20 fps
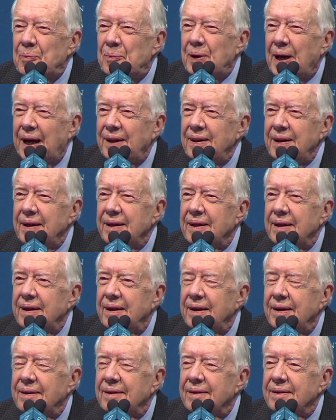but I think
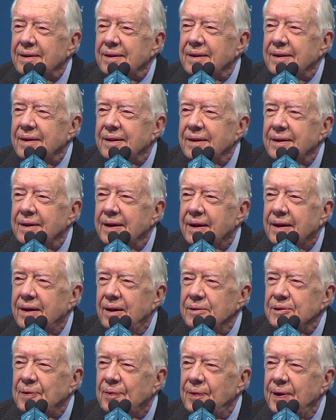they, the
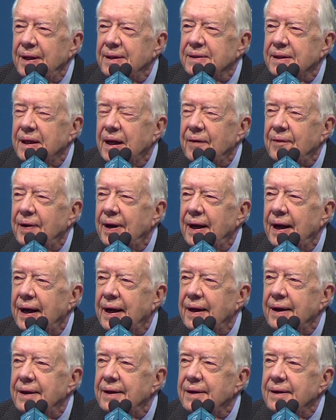close friends that I've
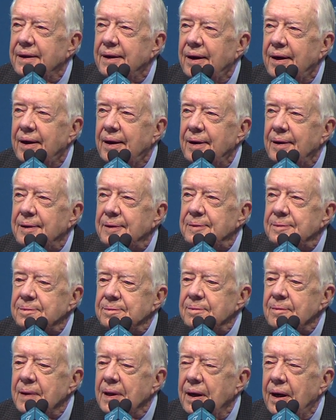had uh,
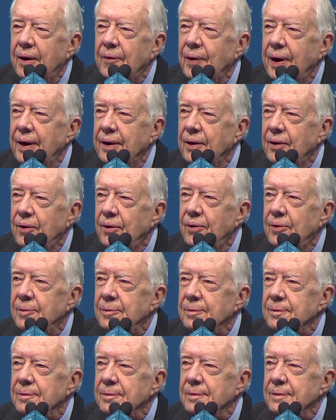around
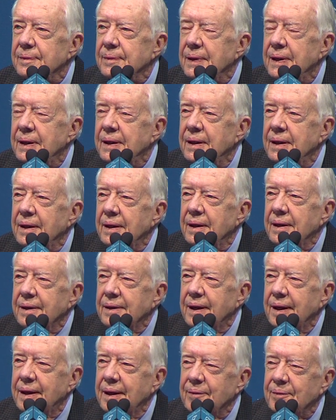home
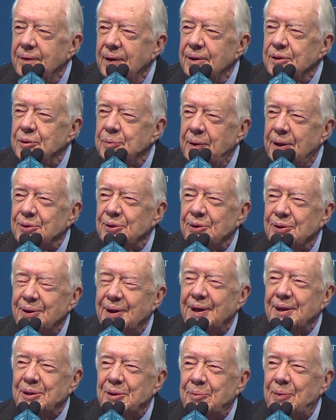that have done special
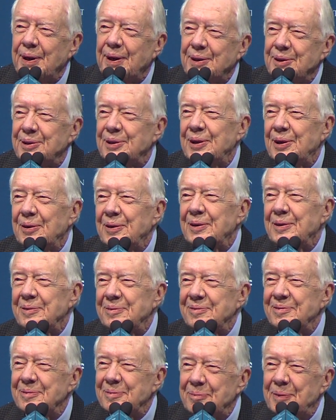things to bring us, you know,
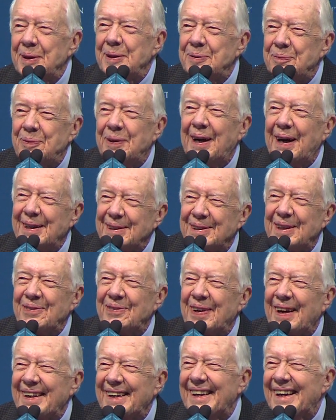peach pie,
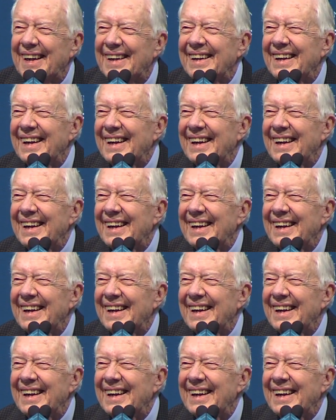stuff like that,